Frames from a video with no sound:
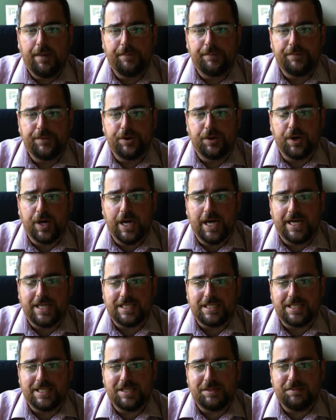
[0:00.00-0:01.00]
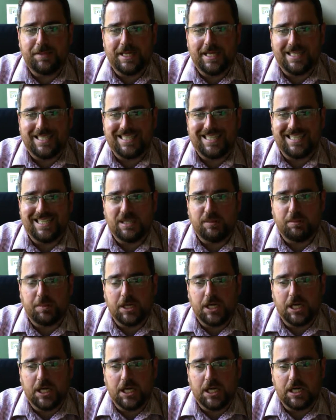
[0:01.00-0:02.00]
your HUT, PUT, and
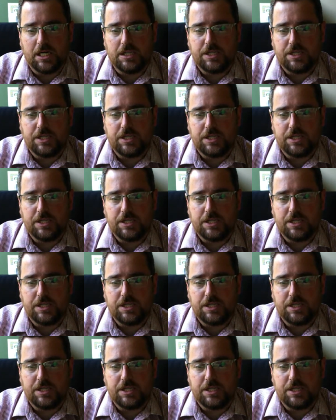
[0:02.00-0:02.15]
PER.